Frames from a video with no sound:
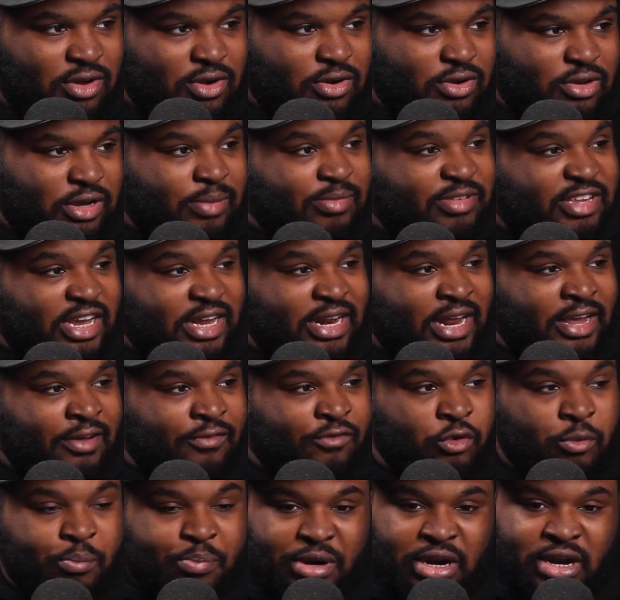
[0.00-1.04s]
what I'm saying? Like if
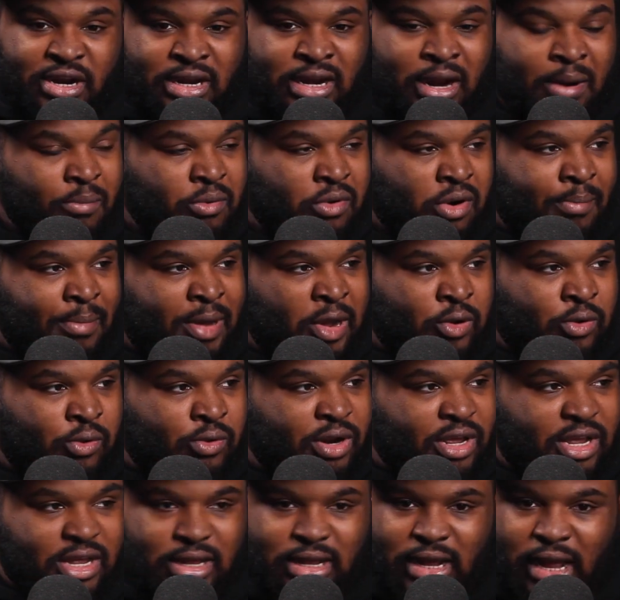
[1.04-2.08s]
you put a number amount on
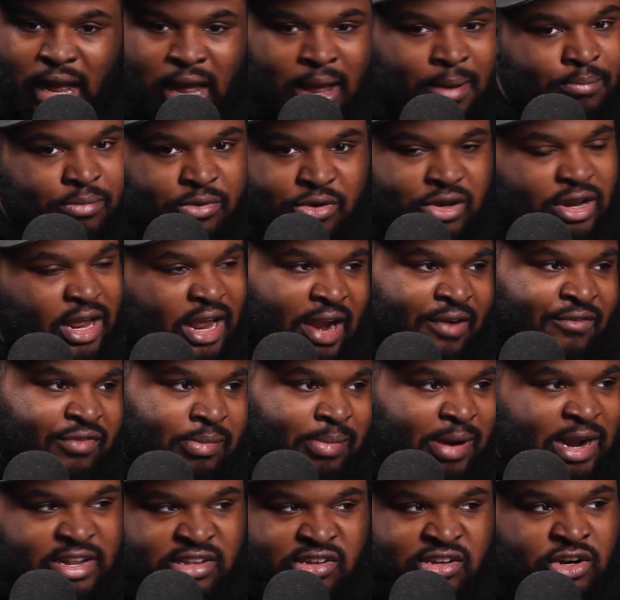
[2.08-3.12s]
it,
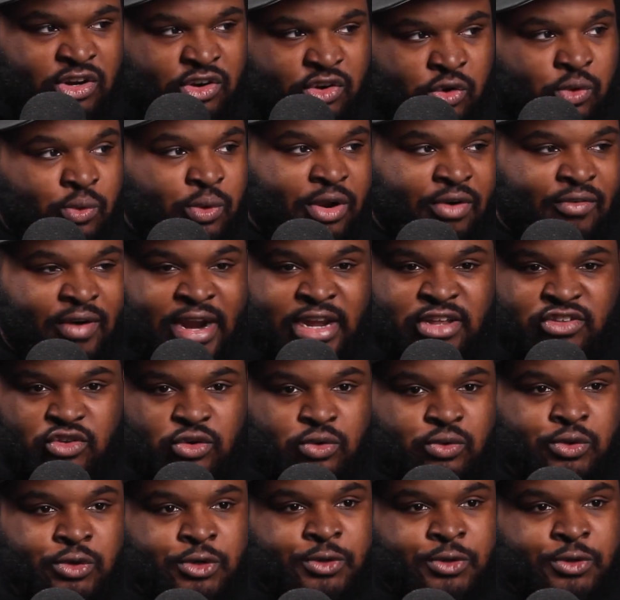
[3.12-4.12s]
everybody's gonna do it, right? So